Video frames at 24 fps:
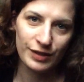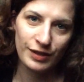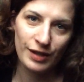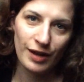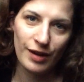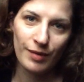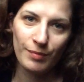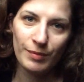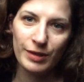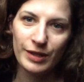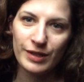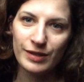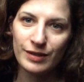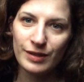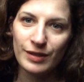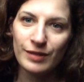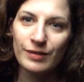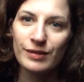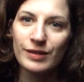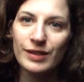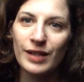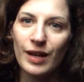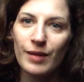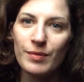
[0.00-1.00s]

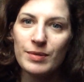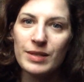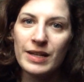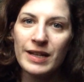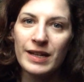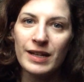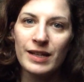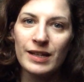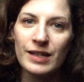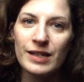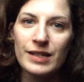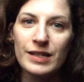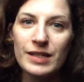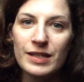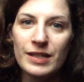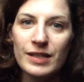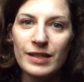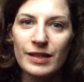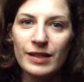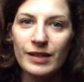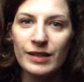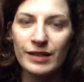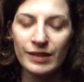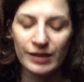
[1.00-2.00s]
times like
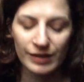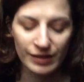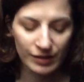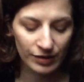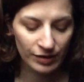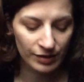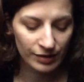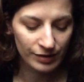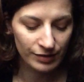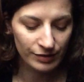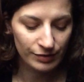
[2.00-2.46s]
this. Like,